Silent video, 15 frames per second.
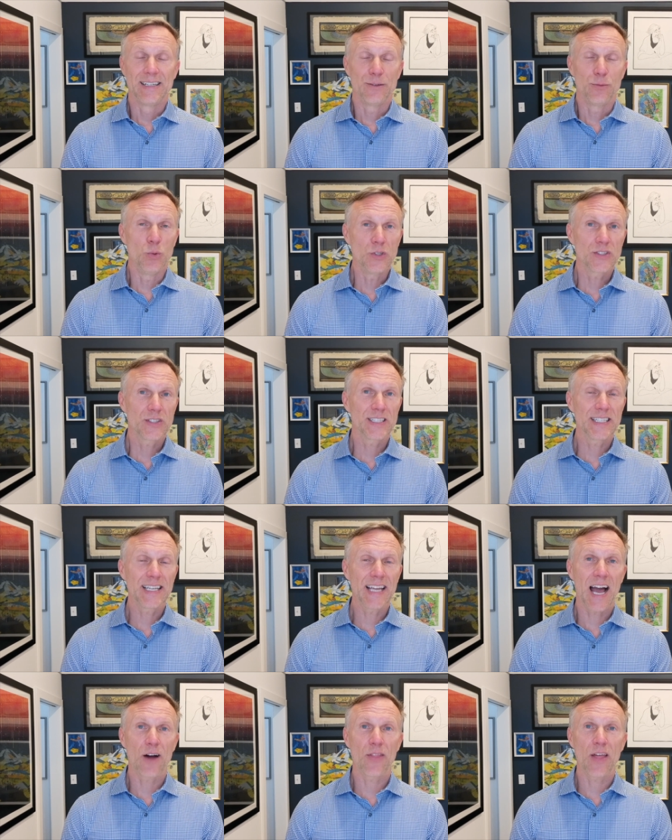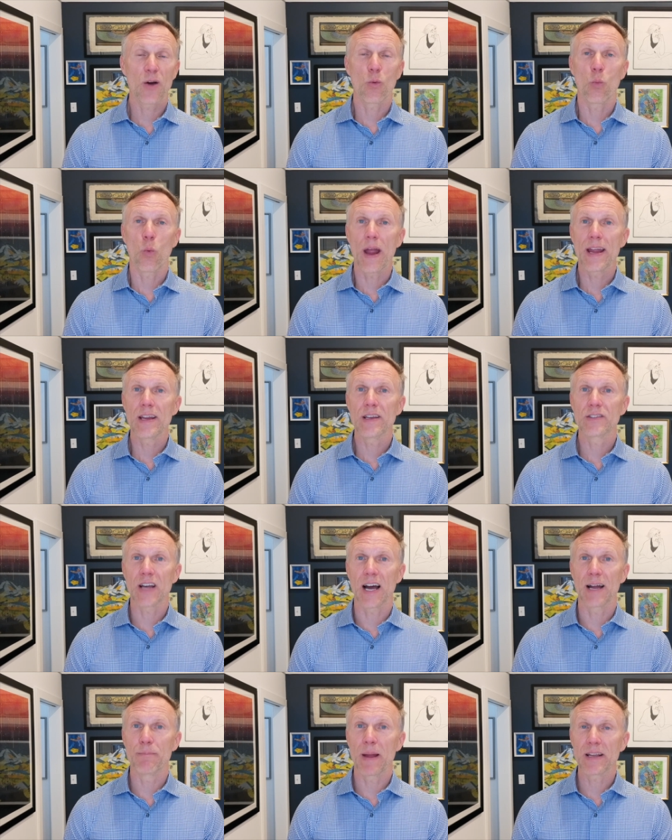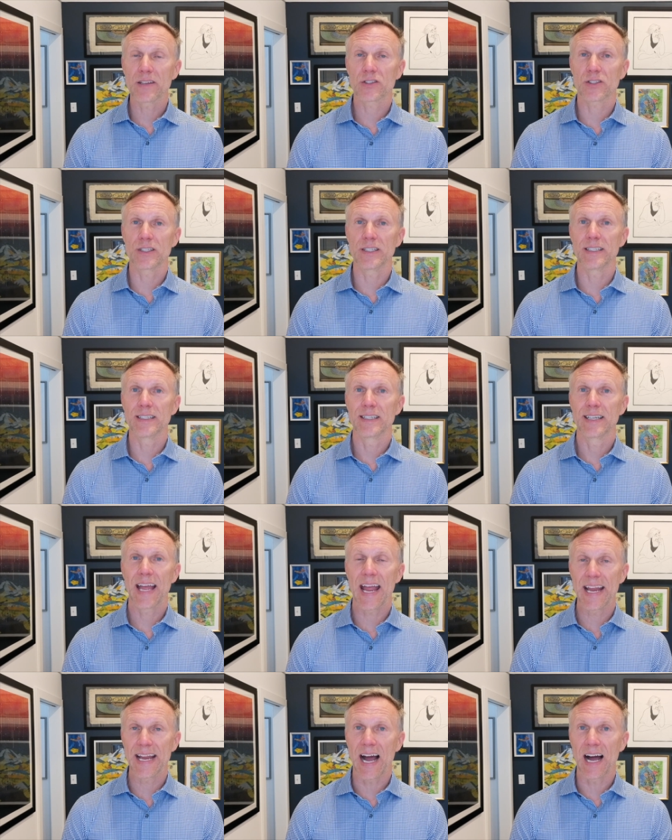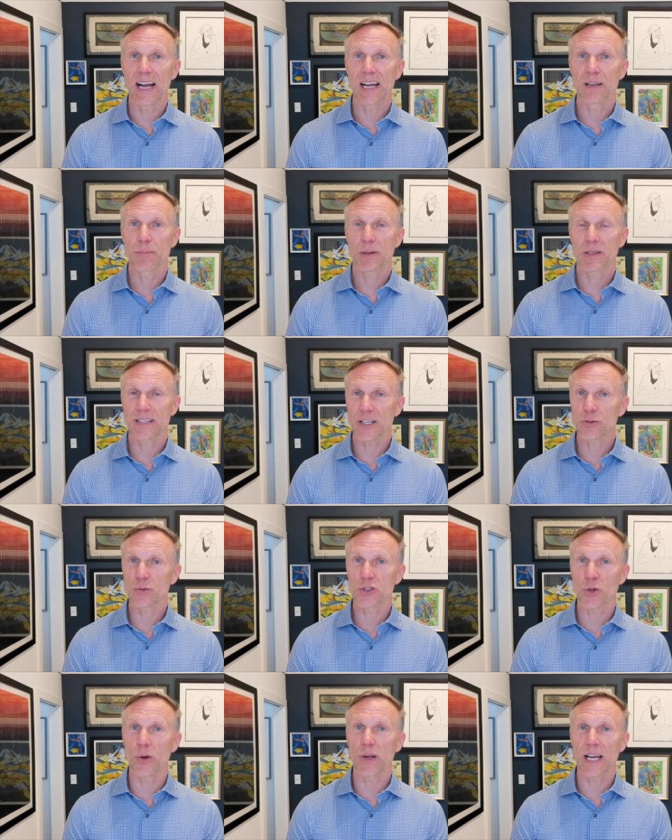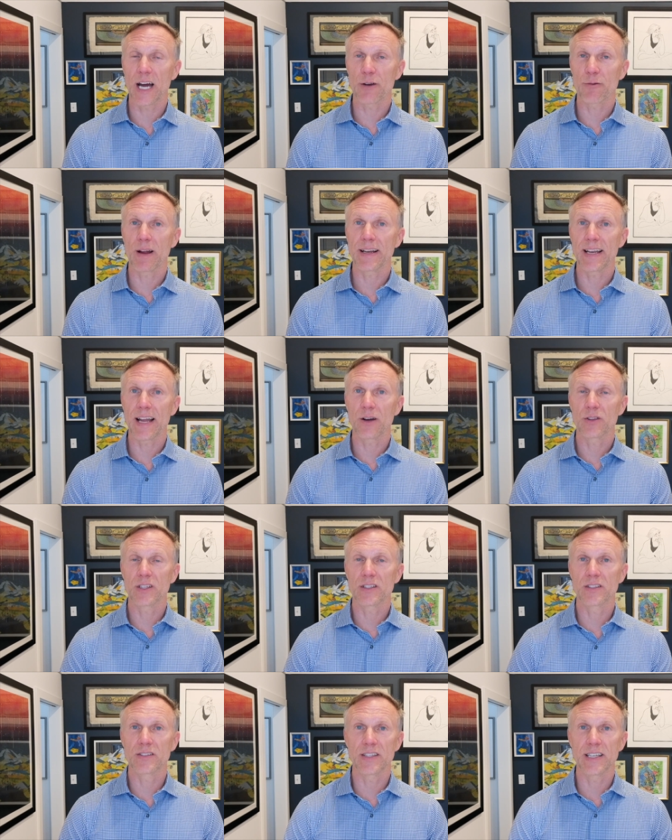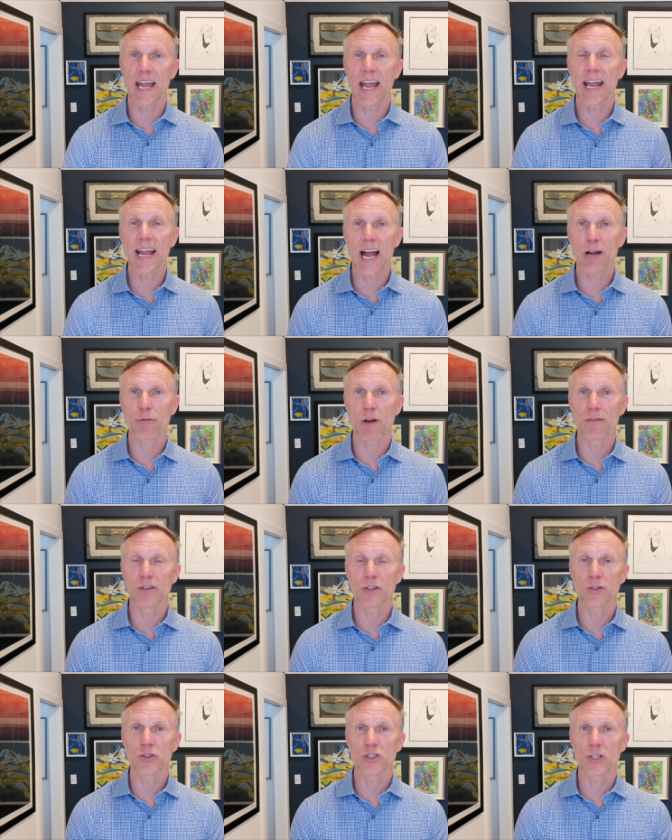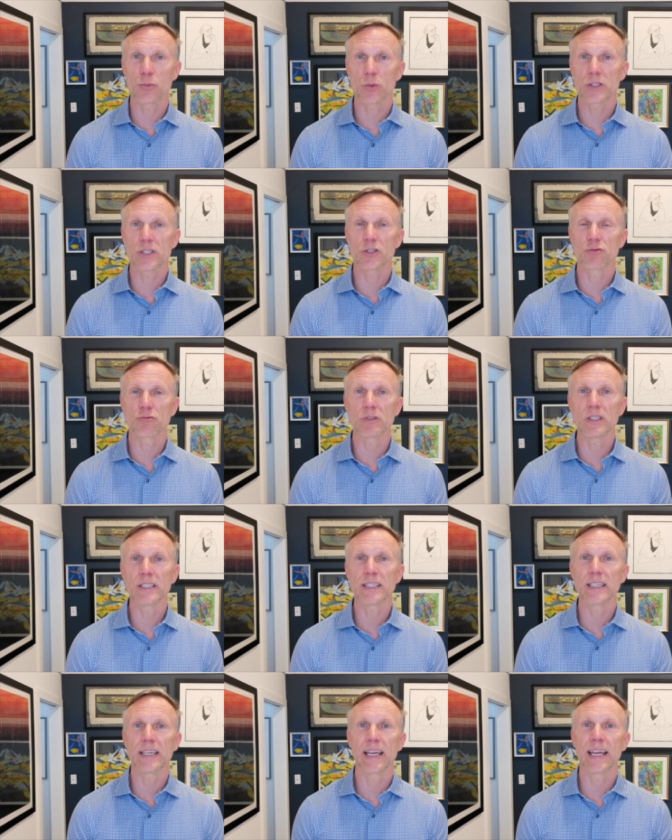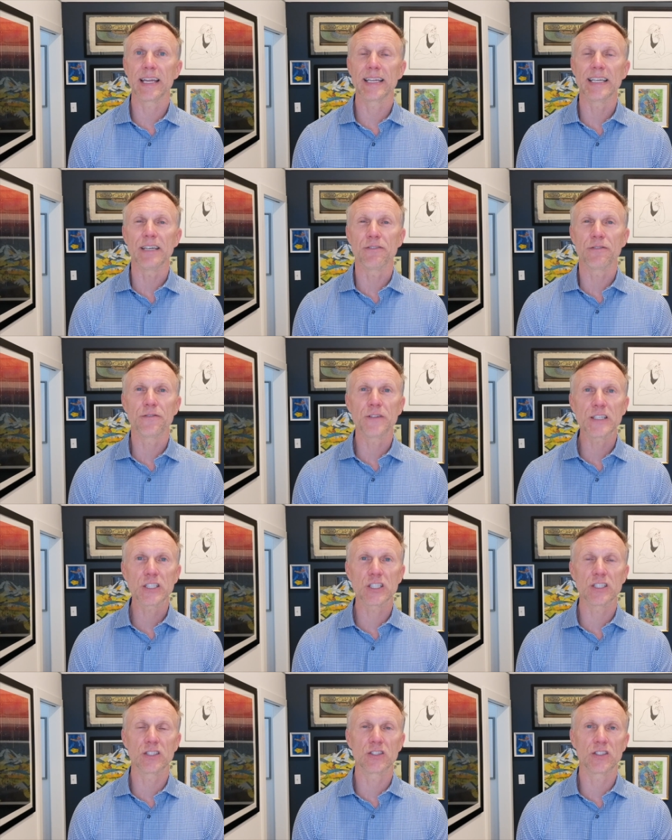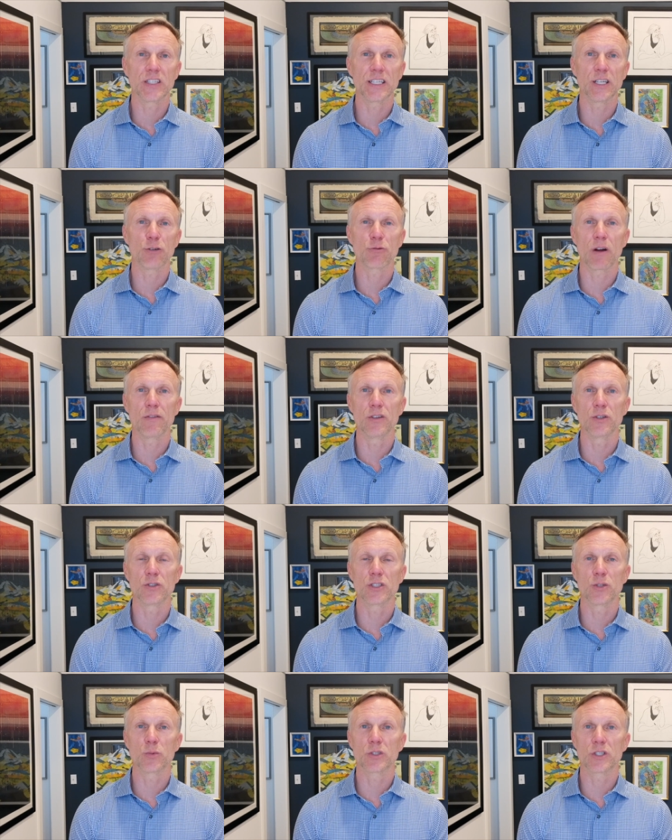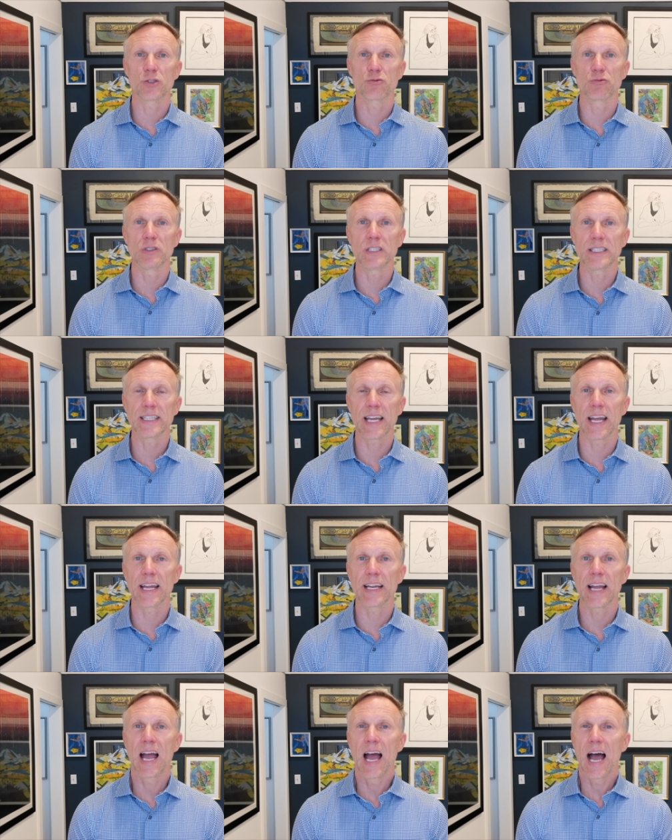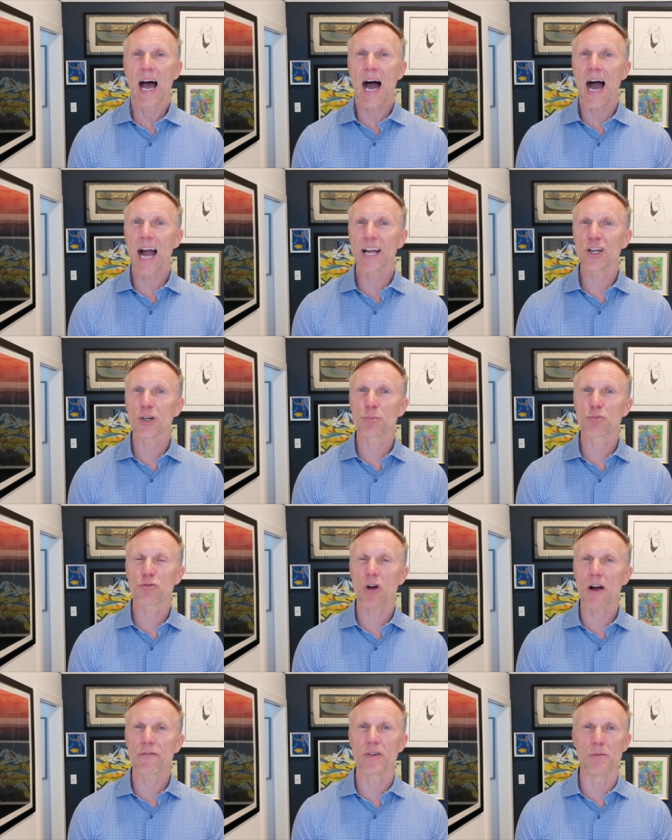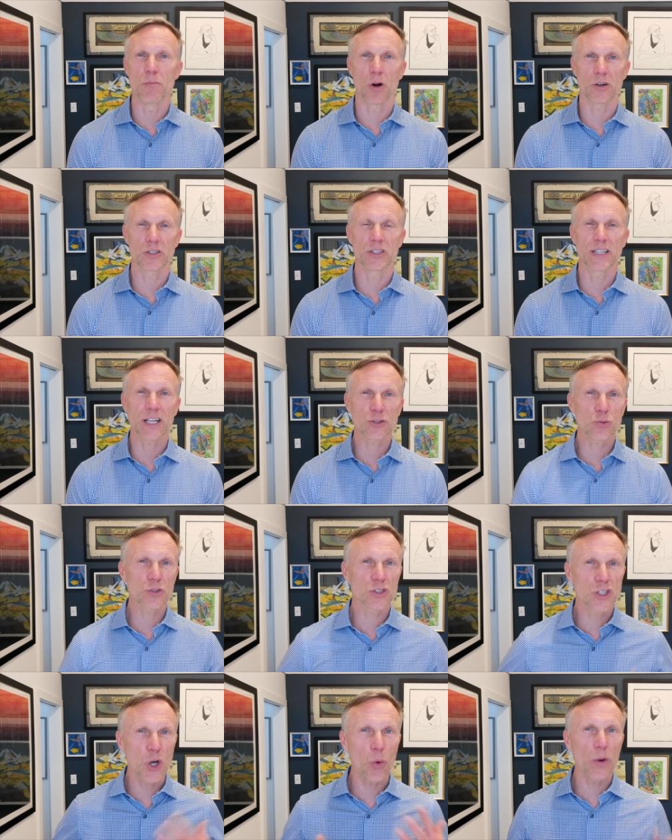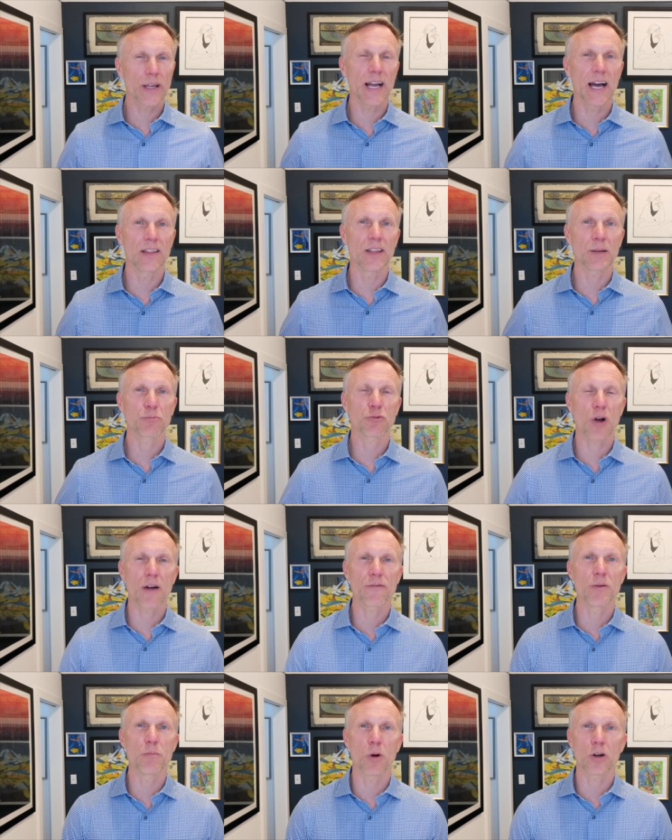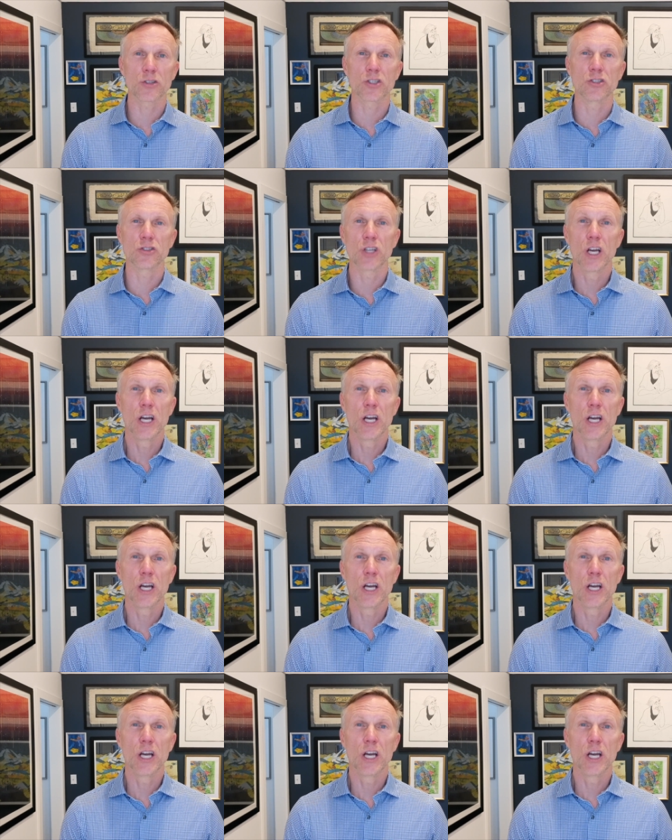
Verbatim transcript: We'll see how that weighs on basically AI, because that's what's going on right now. This is an AI revolution, which is really a efficiency revolution, which is really a higher profit margin. That's what's going on. Like, profit margins